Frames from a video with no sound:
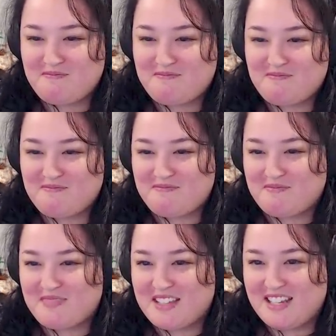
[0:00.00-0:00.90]

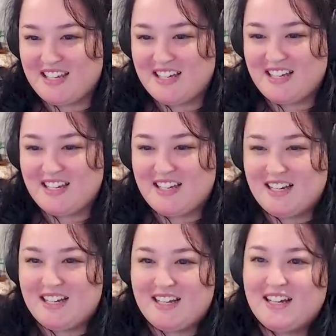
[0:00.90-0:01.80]

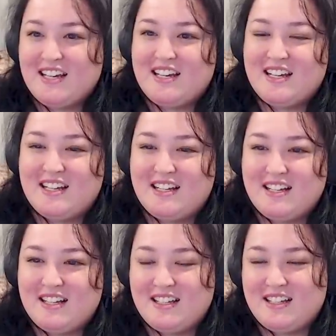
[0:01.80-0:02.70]

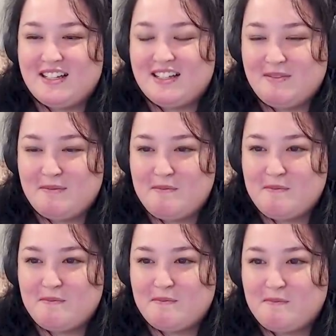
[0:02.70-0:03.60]

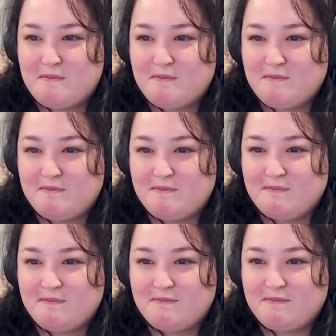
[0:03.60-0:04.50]

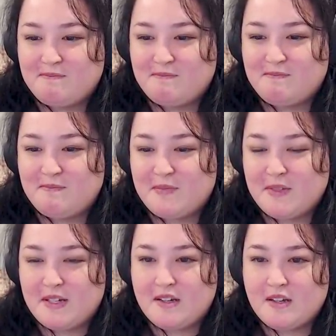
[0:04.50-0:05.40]

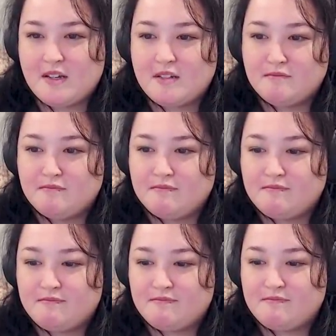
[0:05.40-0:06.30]

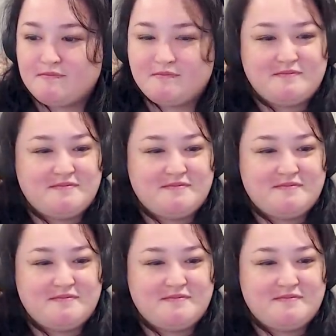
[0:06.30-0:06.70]
No words are spoken by the person on screen.